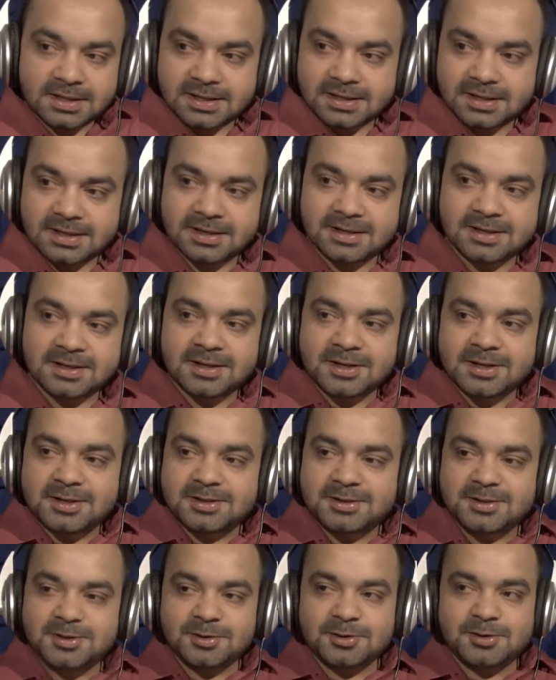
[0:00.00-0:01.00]

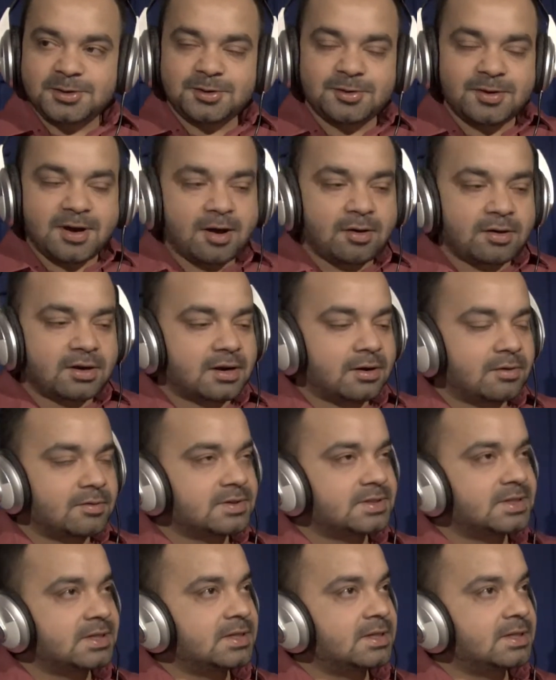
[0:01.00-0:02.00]
To
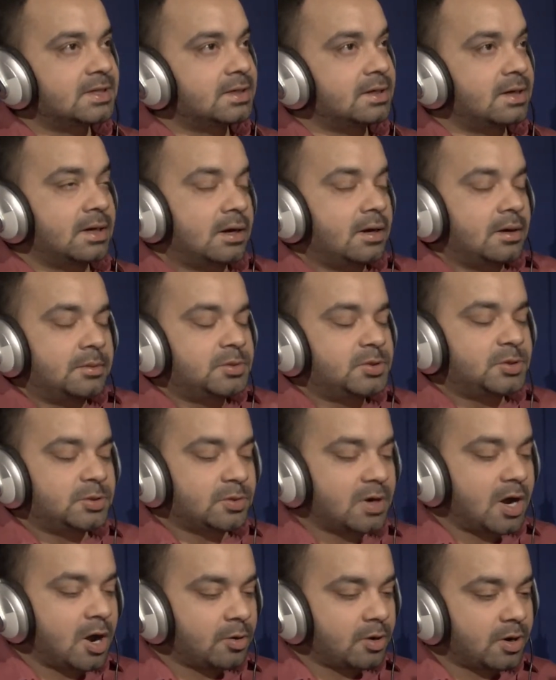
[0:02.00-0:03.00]

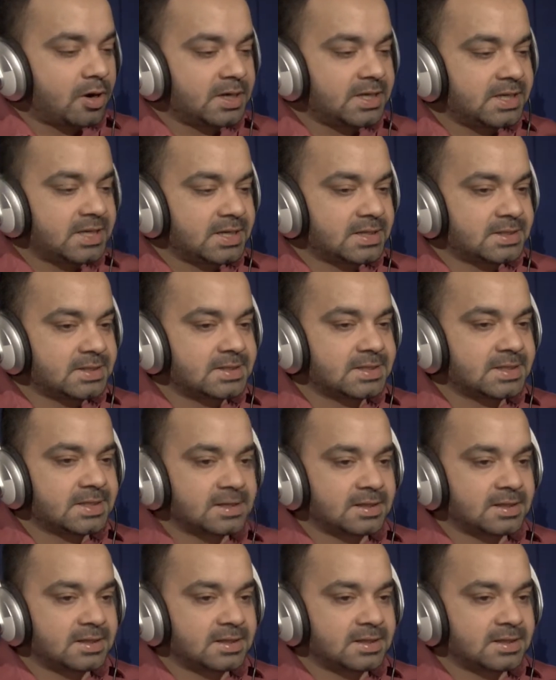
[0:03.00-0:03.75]
our audience,